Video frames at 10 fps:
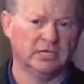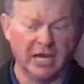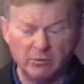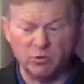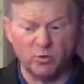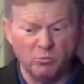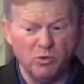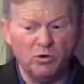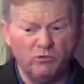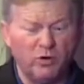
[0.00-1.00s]
Get them to
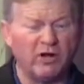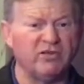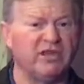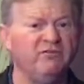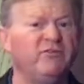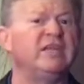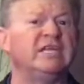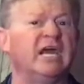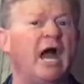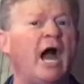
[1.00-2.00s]
remove whatever the
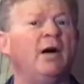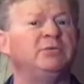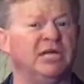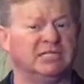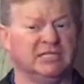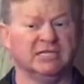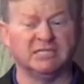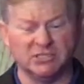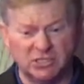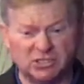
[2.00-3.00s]
offending object
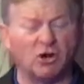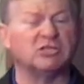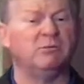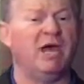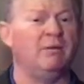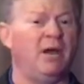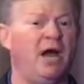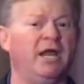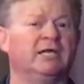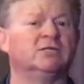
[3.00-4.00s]
is and start some
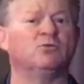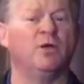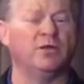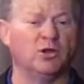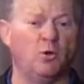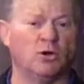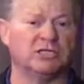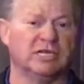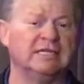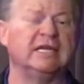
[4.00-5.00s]
antibiotics and run the
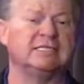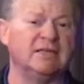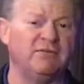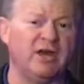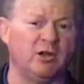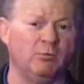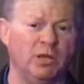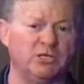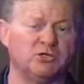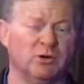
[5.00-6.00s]
course and get that stuff out of your
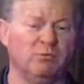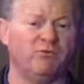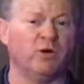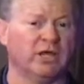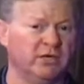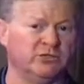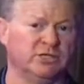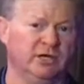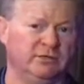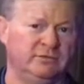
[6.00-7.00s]
bloodstream before it kills you.